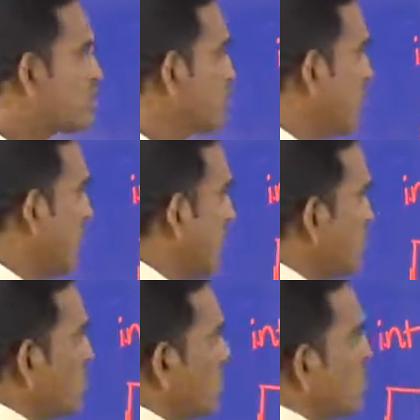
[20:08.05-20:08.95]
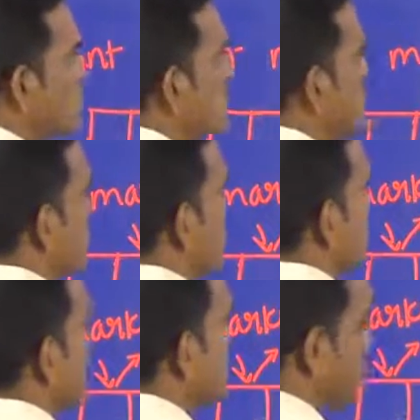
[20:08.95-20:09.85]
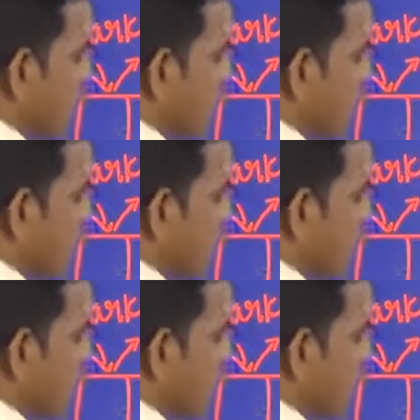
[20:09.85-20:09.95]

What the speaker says: So I have to use this particular